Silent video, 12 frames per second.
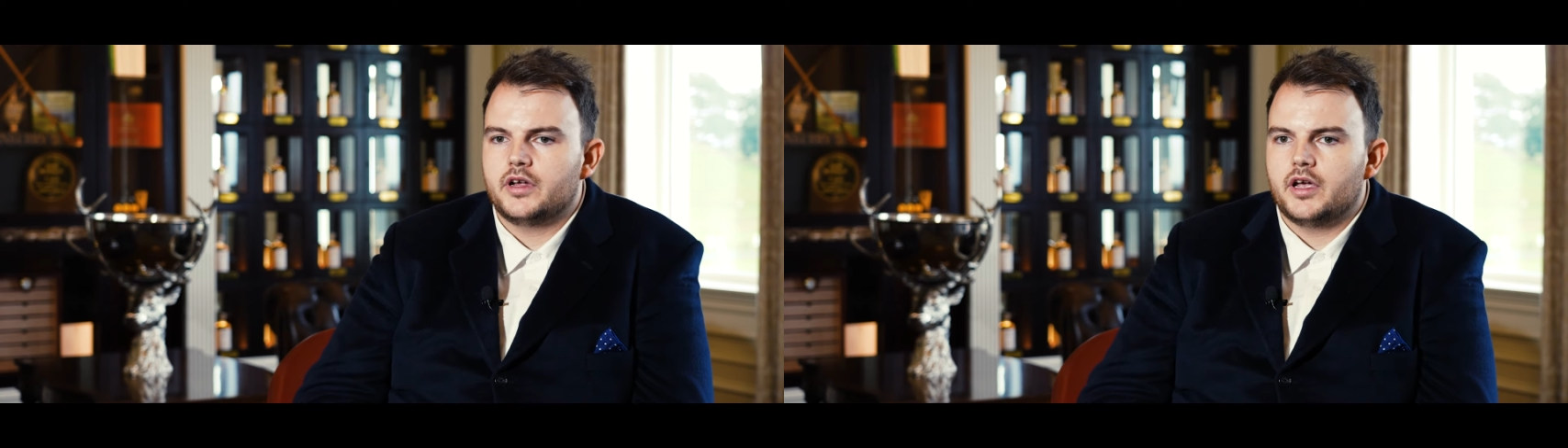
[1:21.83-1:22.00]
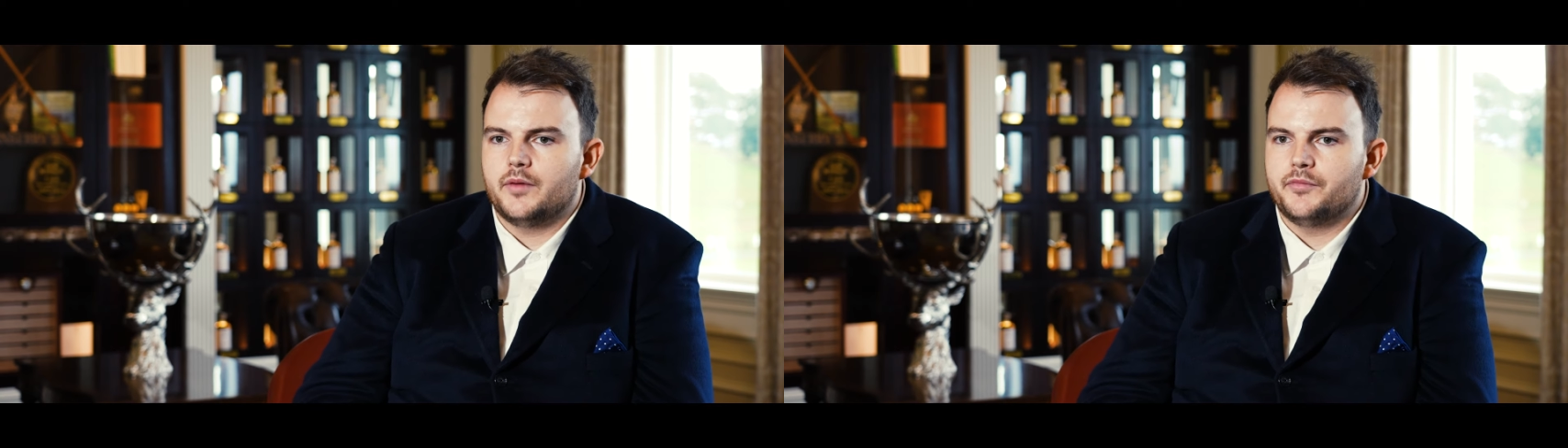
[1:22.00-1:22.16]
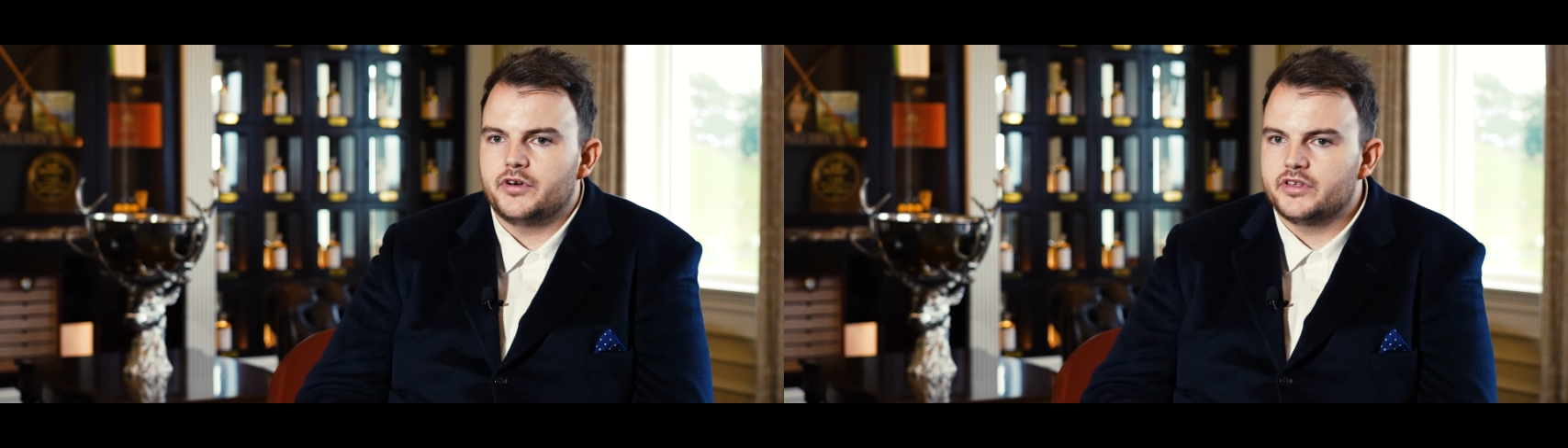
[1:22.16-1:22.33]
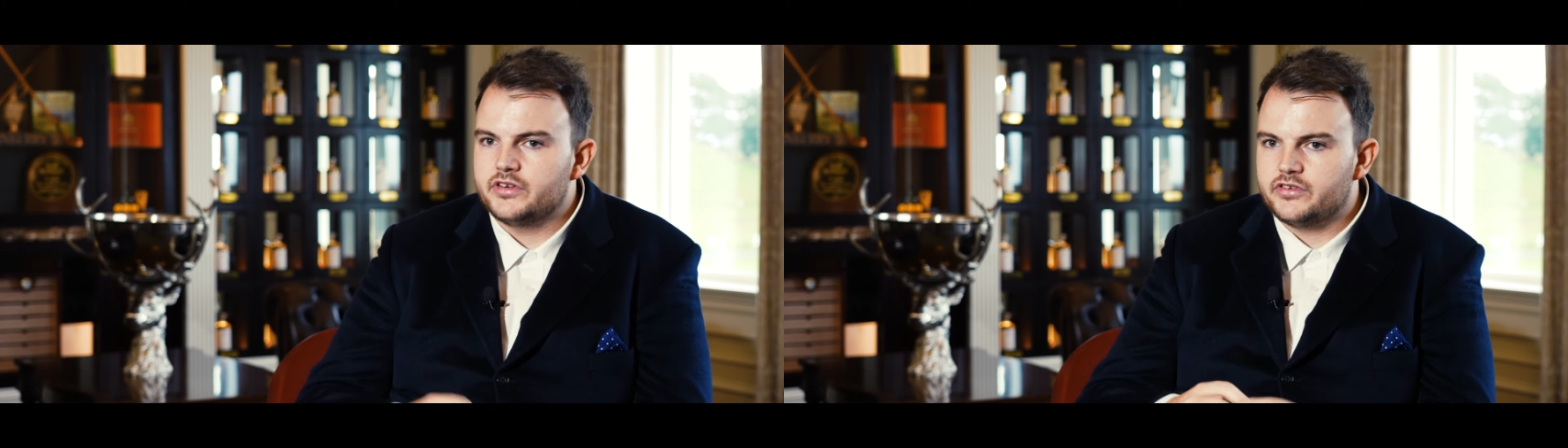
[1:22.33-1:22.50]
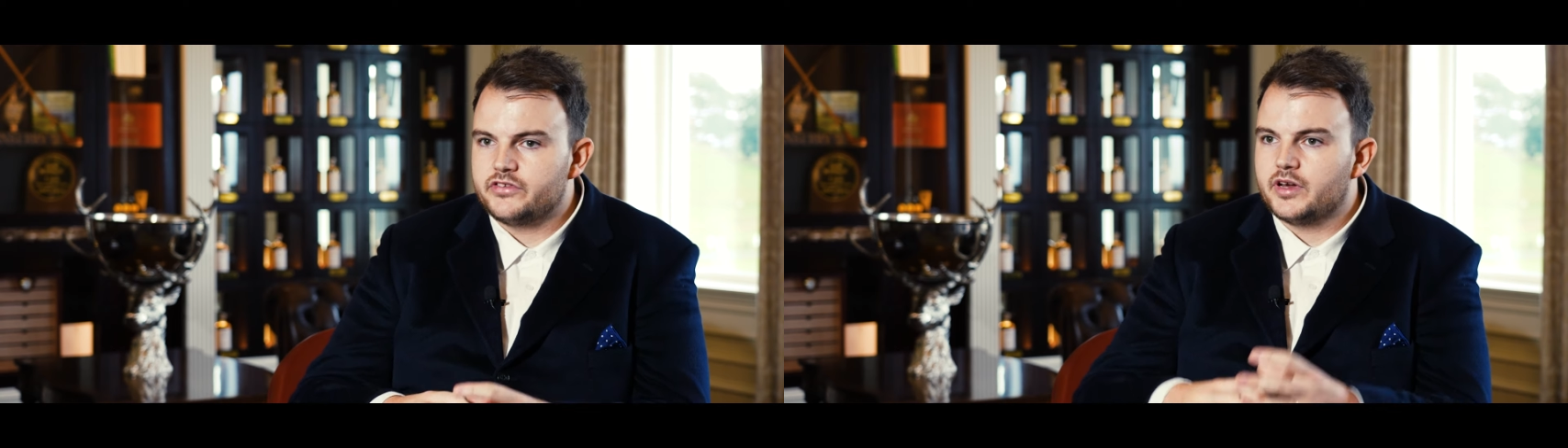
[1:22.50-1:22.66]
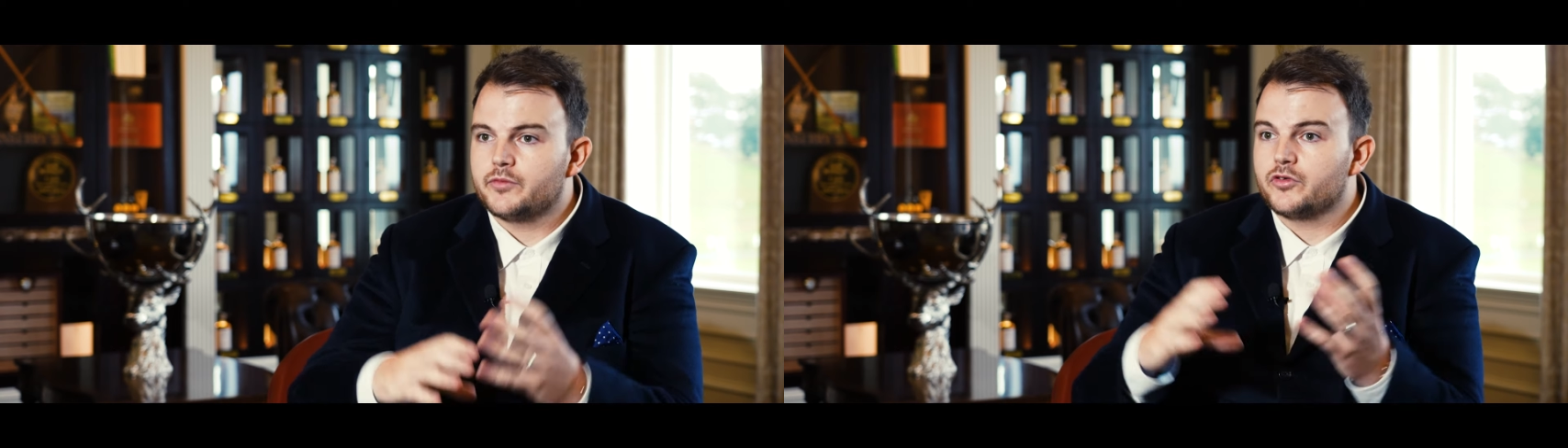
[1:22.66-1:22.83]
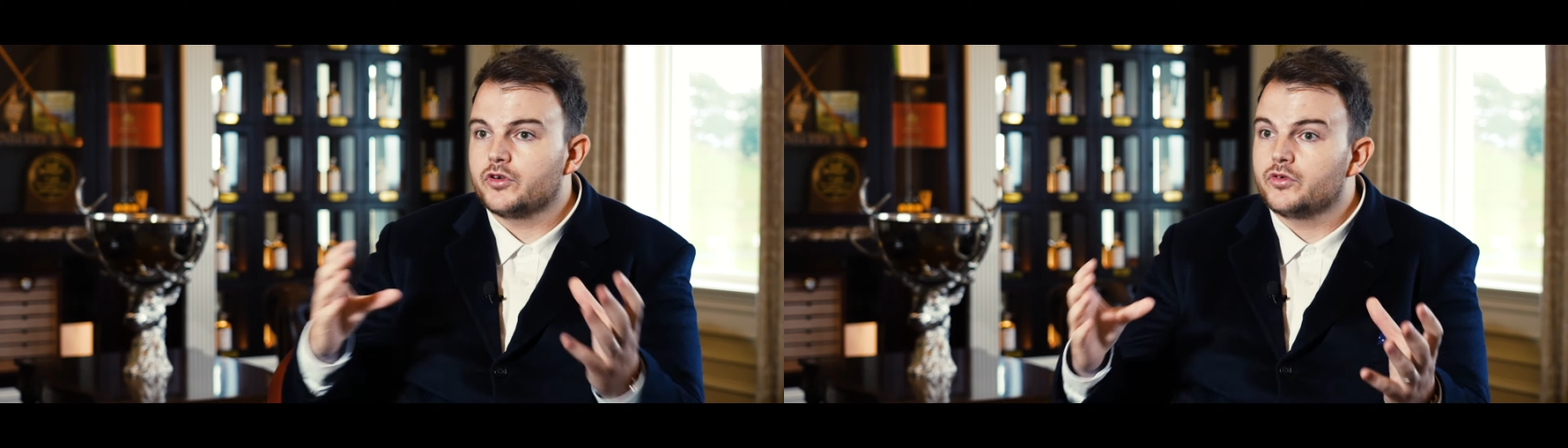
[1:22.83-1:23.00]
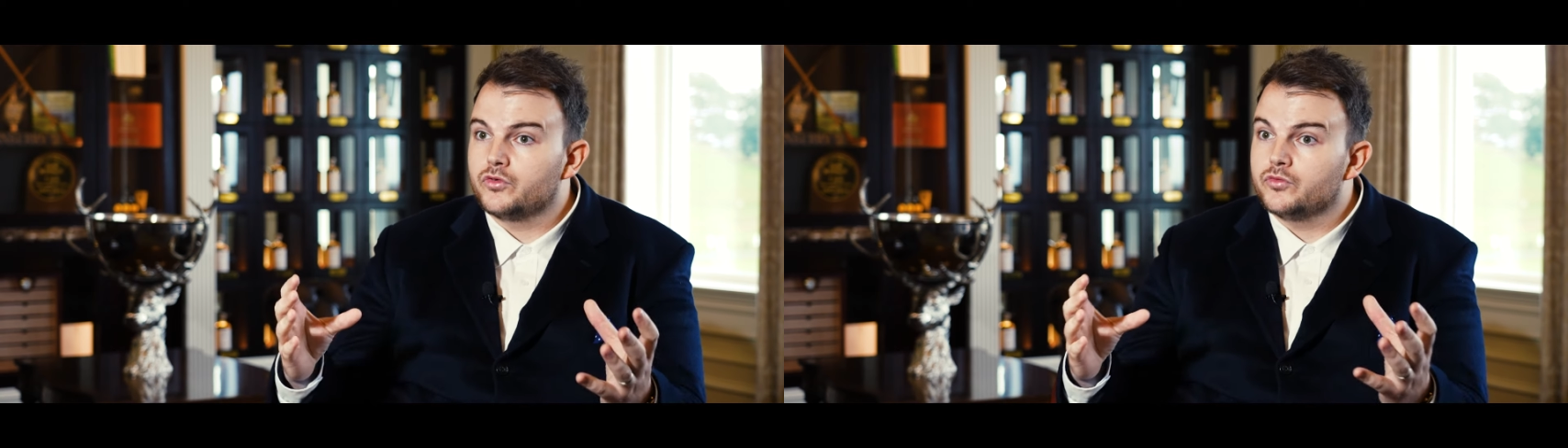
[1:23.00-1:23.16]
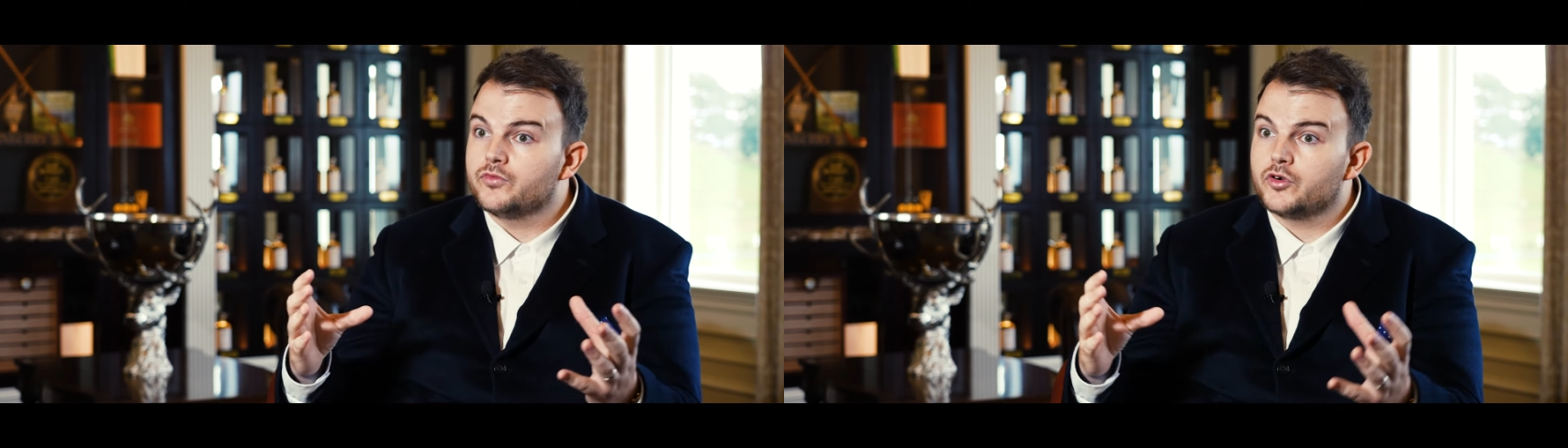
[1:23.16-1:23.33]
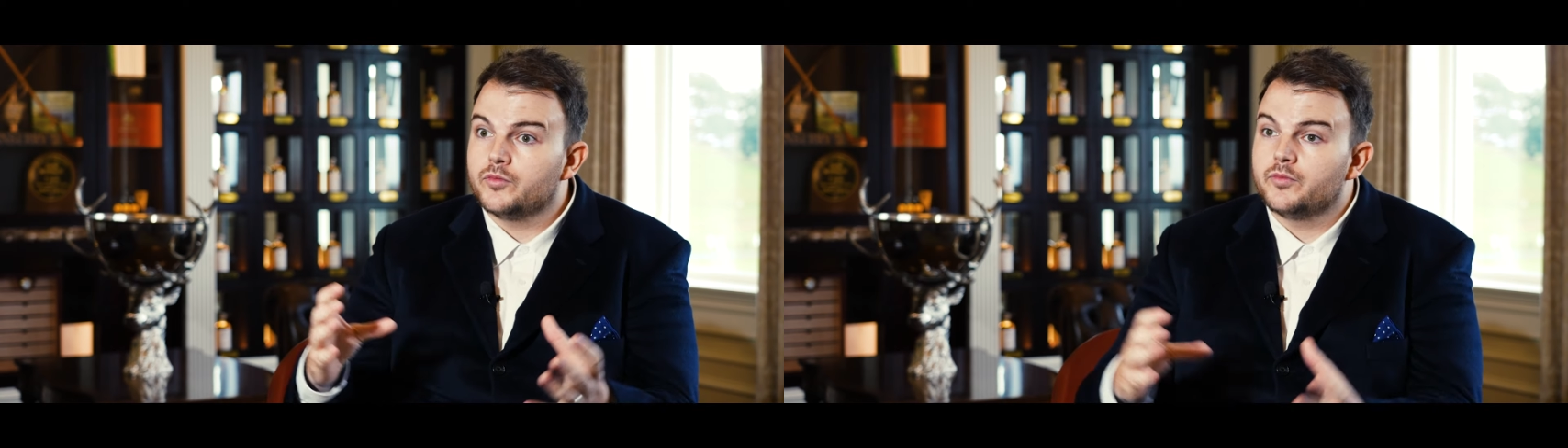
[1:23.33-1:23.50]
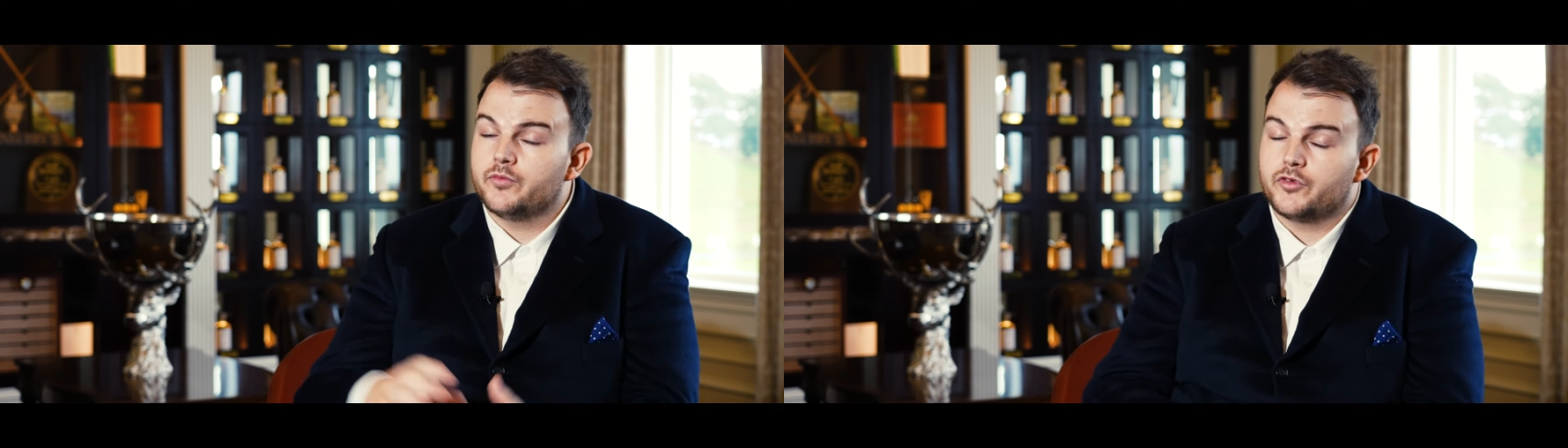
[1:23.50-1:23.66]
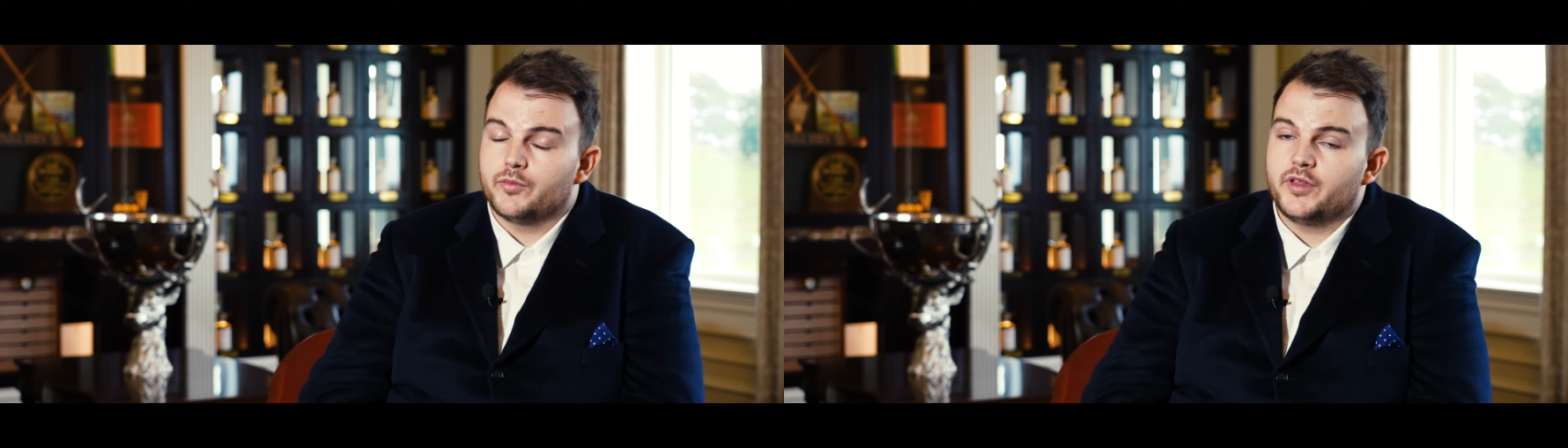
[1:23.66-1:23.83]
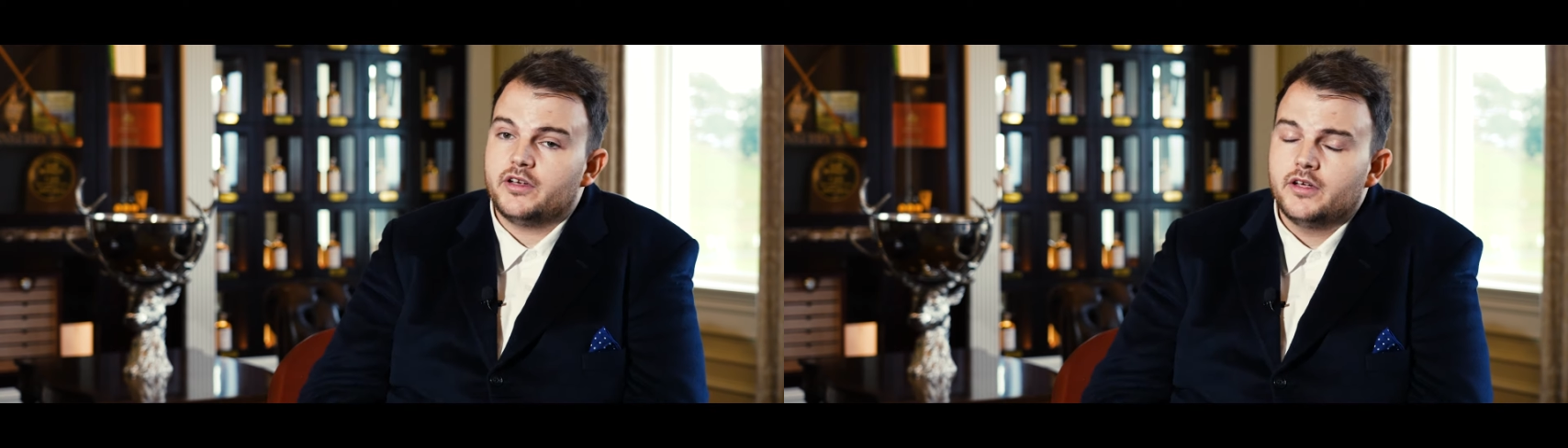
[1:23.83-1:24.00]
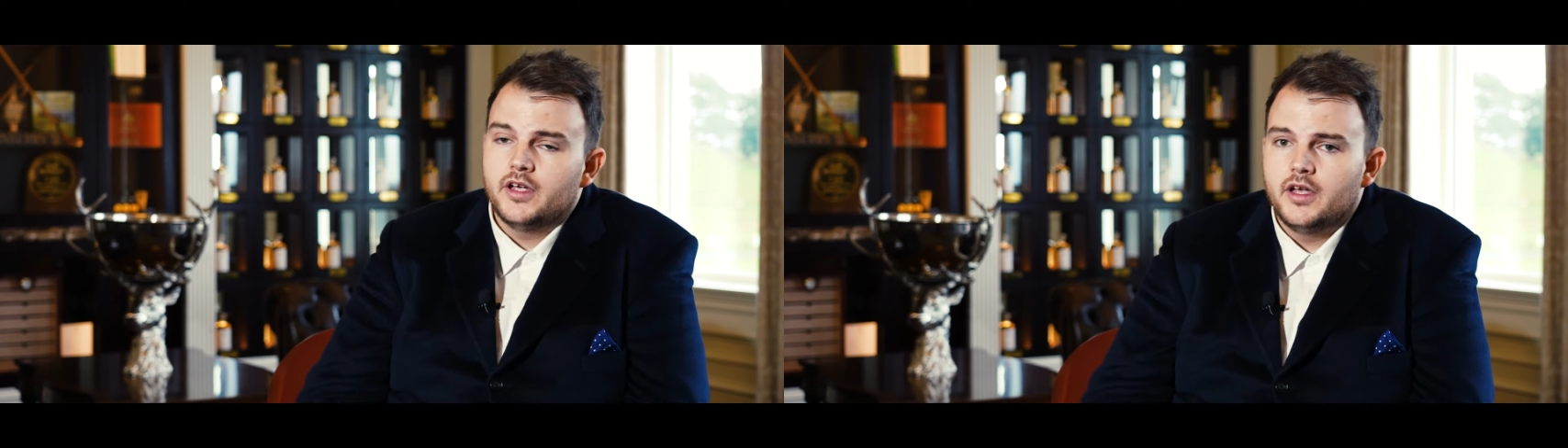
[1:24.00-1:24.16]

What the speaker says: the relationship sort of grown from there.